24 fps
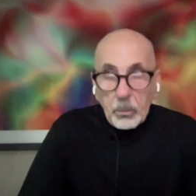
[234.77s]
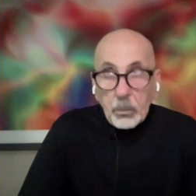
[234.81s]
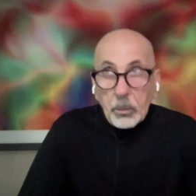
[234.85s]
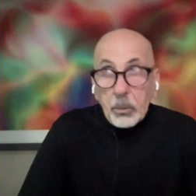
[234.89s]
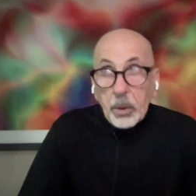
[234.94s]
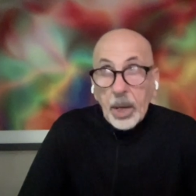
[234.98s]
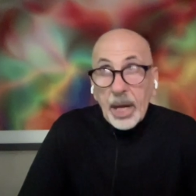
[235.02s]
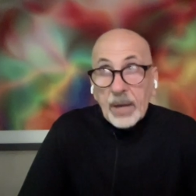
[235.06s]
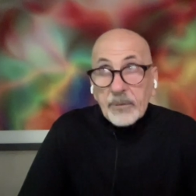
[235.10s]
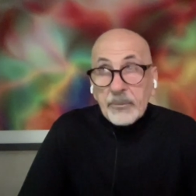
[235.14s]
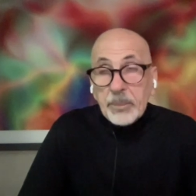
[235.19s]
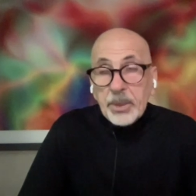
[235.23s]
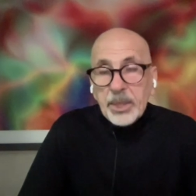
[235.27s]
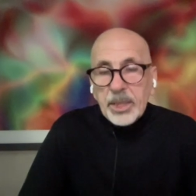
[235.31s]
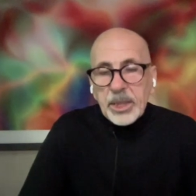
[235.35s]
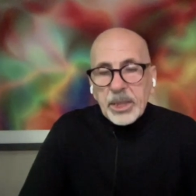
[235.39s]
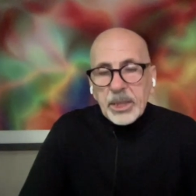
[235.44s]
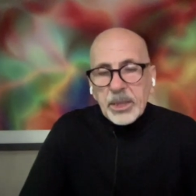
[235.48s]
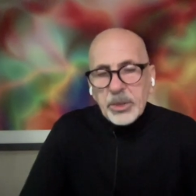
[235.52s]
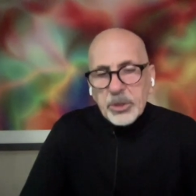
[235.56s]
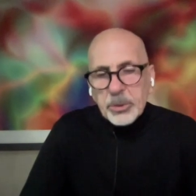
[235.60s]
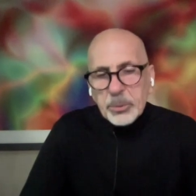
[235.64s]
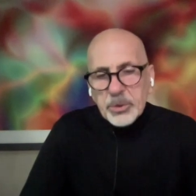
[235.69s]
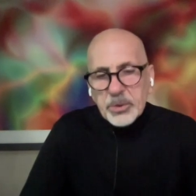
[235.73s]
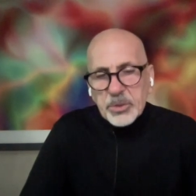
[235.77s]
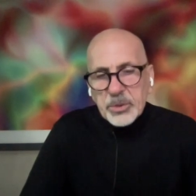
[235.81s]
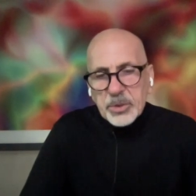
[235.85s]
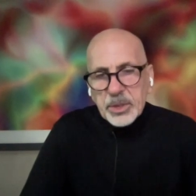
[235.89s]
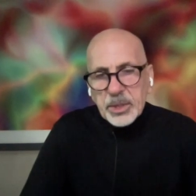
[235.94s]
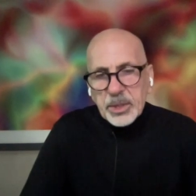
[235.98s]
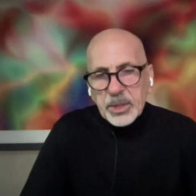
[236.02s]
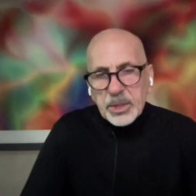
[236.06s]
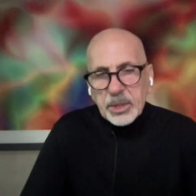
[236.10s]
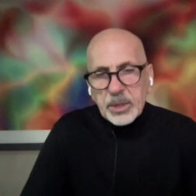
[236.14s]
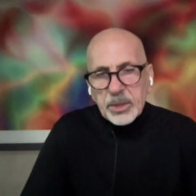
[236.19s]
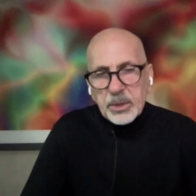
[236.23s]
why I've been
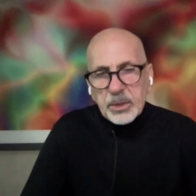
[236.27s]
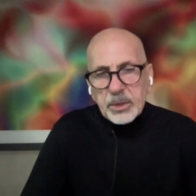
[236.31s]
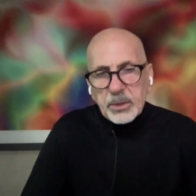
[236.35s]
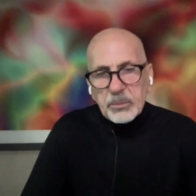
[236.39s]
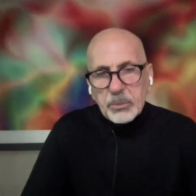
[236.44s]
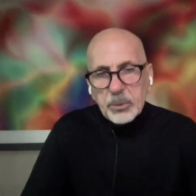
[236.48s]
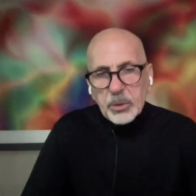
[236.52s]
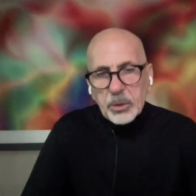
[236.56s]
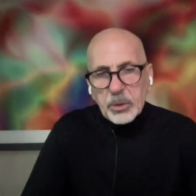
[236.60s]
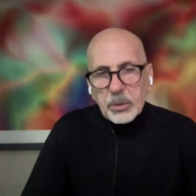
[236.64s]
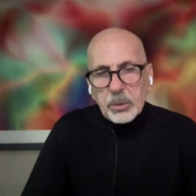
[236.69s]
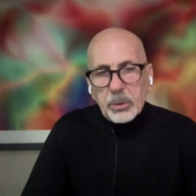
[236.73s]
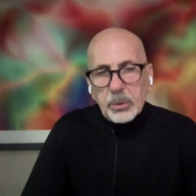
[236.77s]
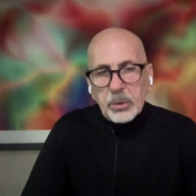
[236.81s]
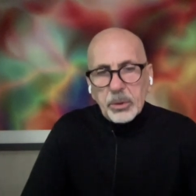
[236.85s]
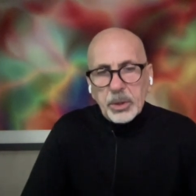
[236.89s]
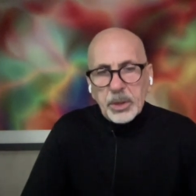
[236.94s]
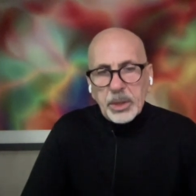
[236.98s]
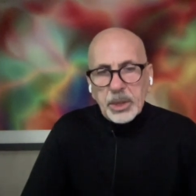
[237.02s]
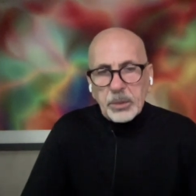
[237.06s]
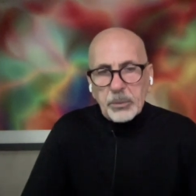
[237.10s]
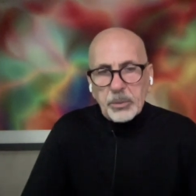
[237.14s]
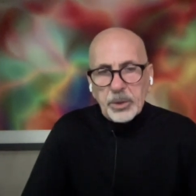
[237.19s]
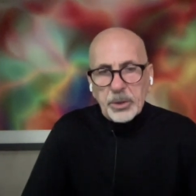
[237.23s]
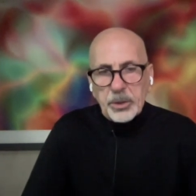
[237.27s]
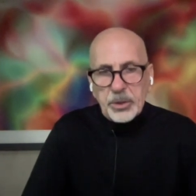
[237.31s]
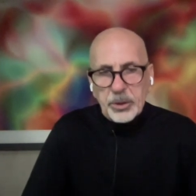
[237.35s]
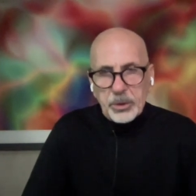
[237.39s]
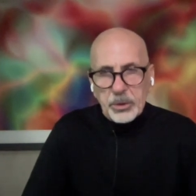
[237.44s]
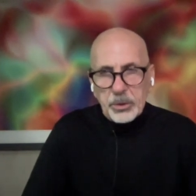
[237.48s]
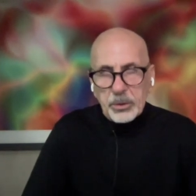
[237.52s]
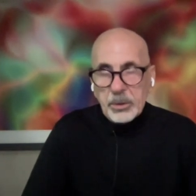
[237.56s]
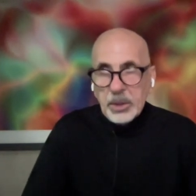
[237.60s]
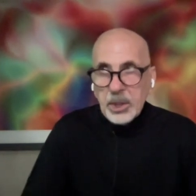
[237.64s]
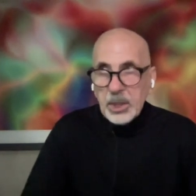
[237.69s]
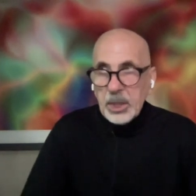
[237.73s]
interested in recording with
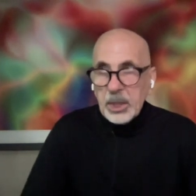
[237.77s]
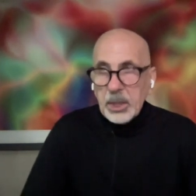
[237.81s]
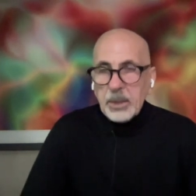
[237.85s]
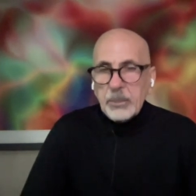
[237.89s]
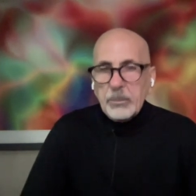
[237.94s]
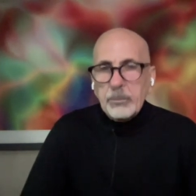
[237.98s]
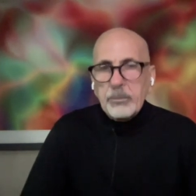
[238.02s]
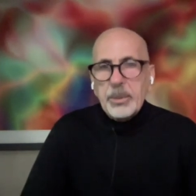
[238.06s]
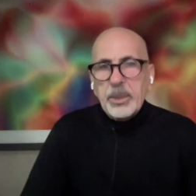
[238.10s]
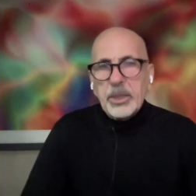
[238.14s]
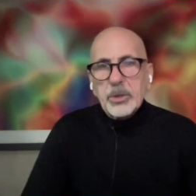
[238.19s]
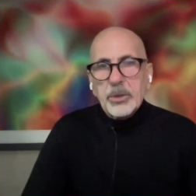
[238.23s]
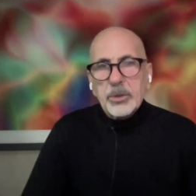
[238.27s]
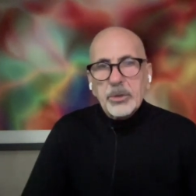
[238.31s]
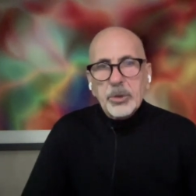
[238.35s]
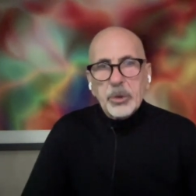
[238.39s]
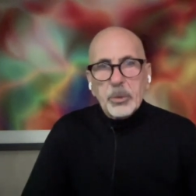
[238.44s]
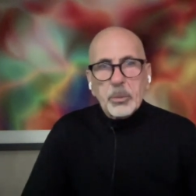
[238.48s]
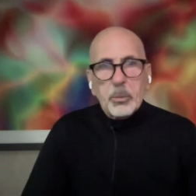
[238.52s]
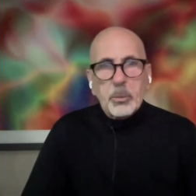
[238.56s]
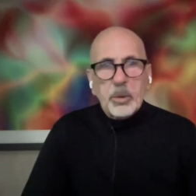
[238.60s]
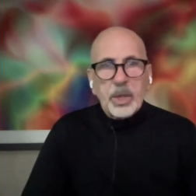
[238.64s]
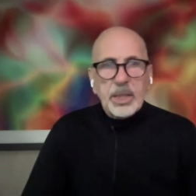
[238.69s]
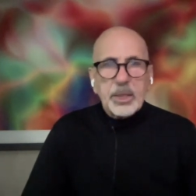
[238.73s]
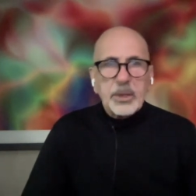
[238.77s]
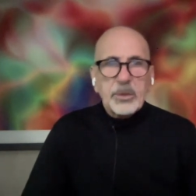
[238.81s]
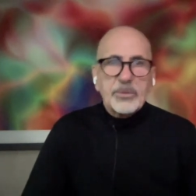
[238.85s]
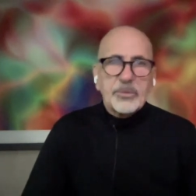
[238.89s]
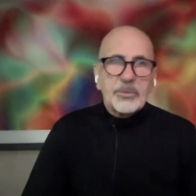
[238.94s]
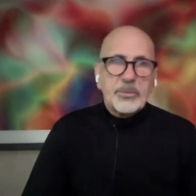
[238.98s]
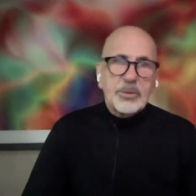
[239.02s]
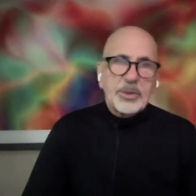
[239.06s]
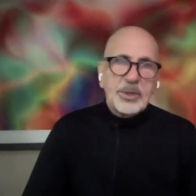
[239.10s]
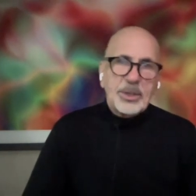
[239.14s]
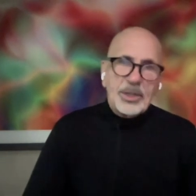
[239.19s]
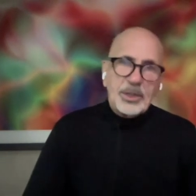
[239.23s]
you because you're one
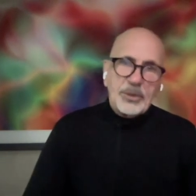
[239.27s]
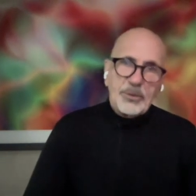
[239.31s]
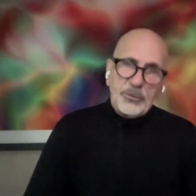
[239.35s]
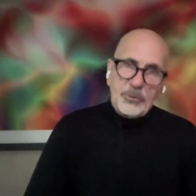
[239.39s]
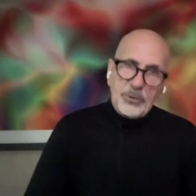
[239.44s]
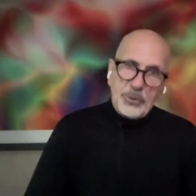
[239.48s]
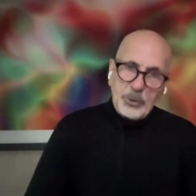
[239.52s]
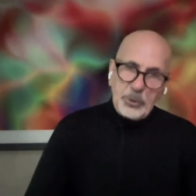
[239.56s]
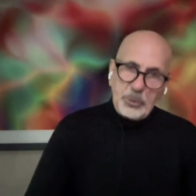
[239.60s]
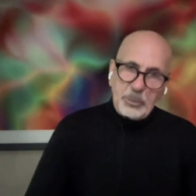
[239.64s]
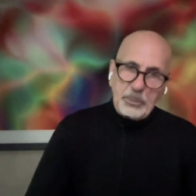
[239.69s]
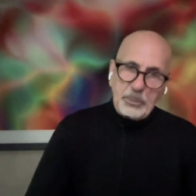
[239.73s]
of the few